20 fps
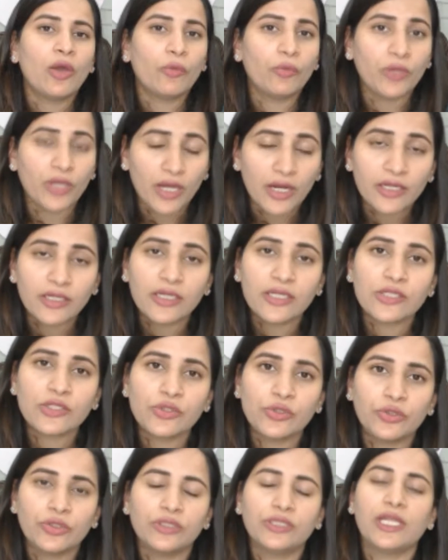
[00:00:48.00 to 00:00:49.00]
We
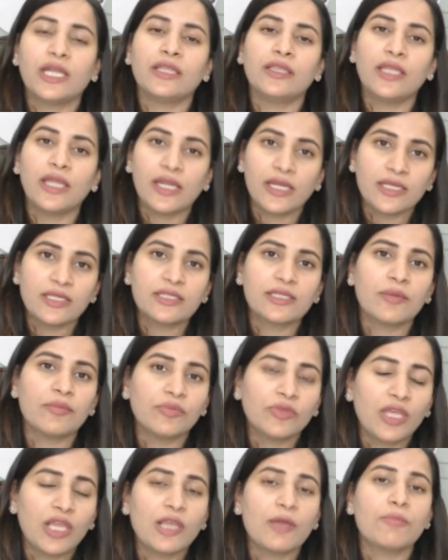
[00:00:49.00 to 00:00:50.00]
understood that there is
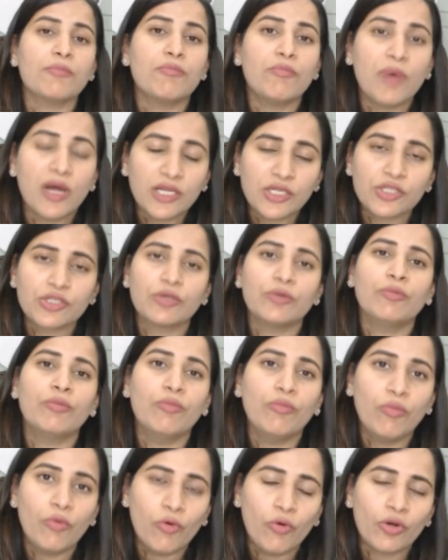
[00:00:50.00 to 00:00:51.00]
something much
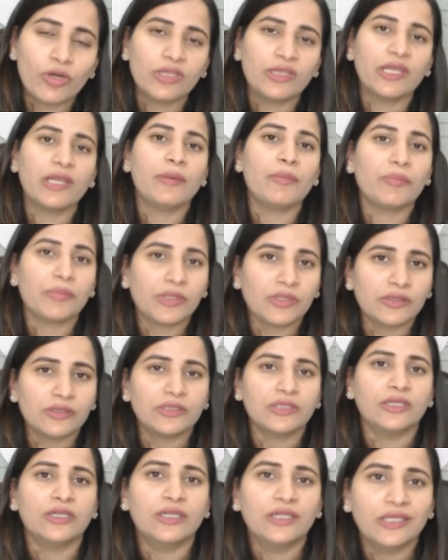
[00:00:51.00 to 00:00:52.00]
more than mere
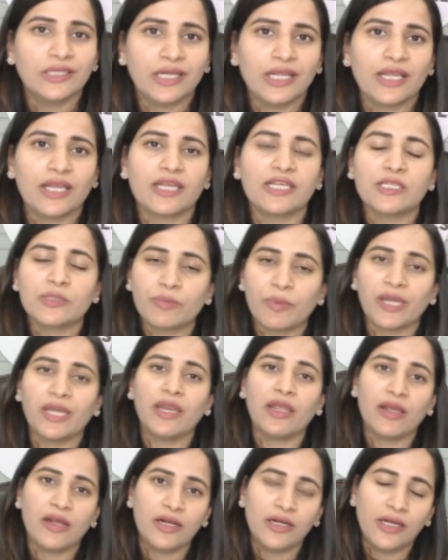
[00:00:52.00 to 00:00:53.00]
earning and
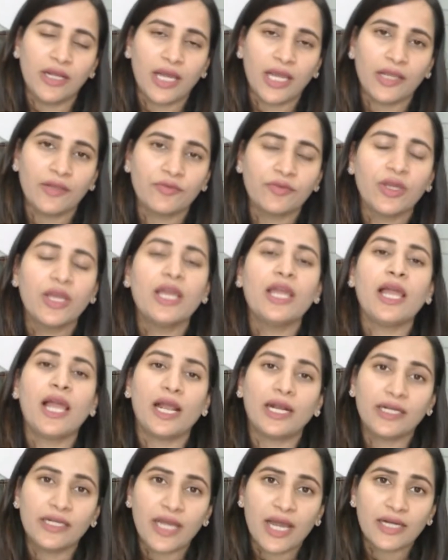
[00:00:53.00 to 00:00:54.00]
spending our life,
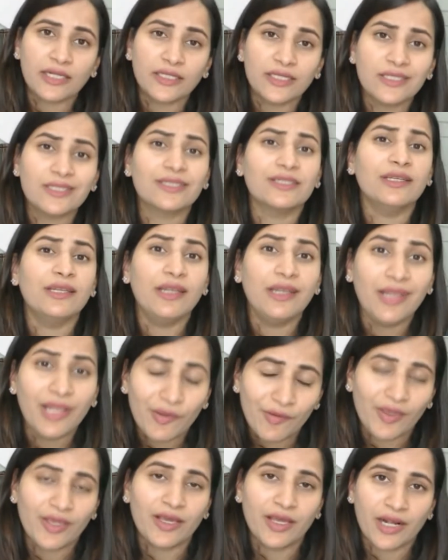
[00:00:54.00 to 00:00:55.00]
and that is
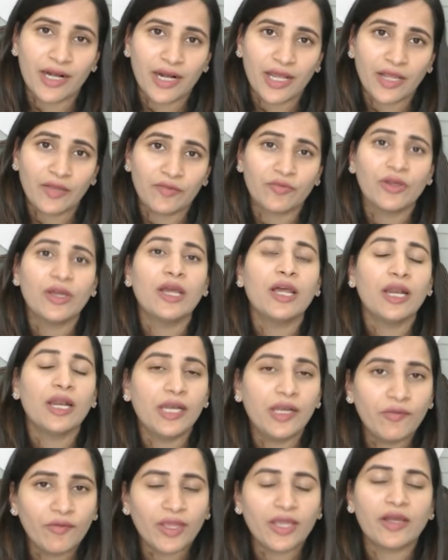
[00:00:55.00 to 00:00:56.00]
living our life.
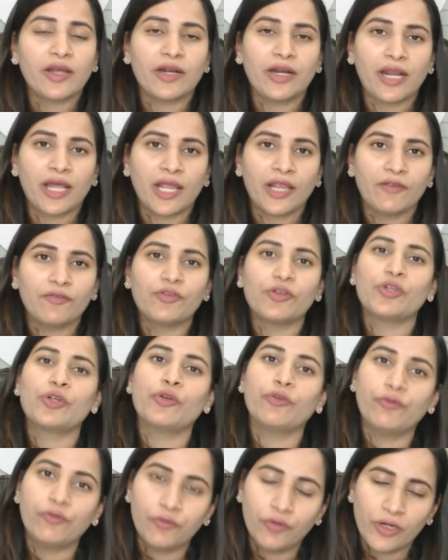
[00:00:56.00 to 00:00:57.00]
Living our life
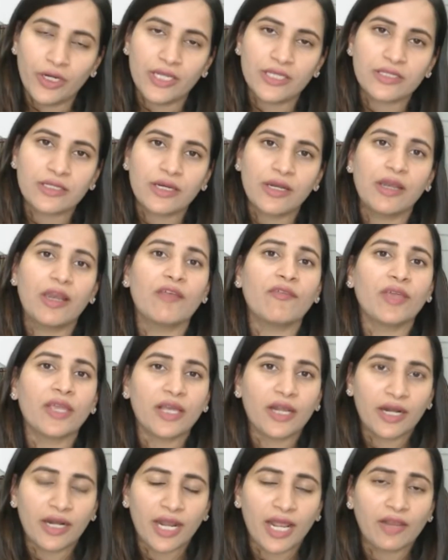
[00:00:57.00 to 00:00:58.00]
to fullest, living
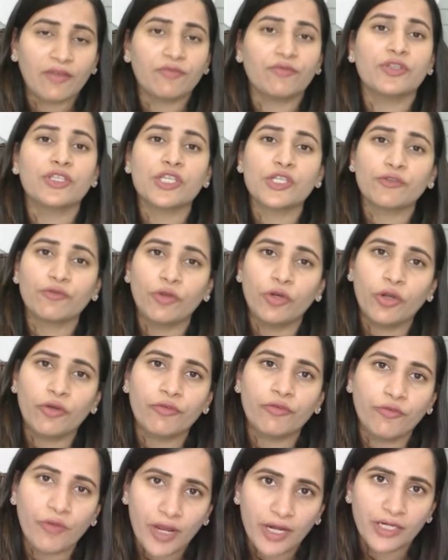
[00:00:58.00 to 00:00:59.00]
our life which is full
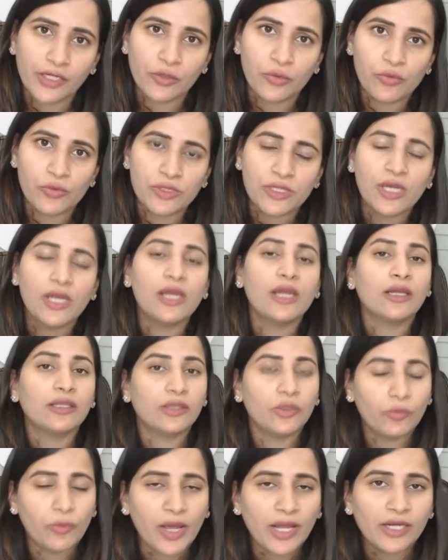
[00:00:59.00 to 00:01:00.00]
of values,
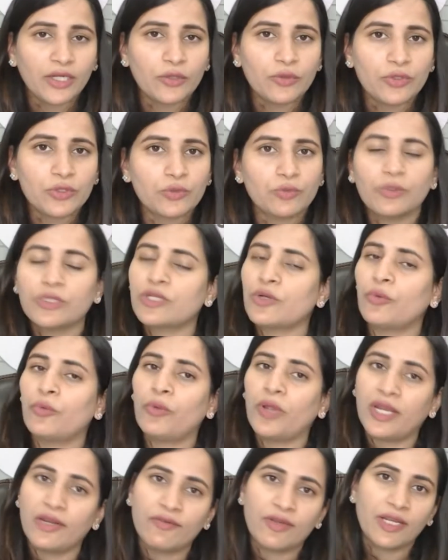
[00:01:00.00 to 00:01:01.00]
the values which are
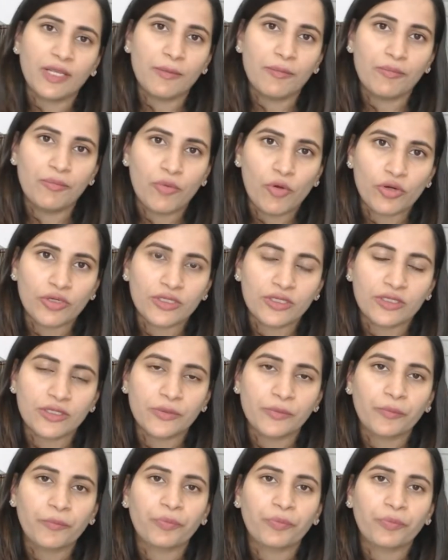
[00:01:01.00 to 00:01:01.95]
very, very important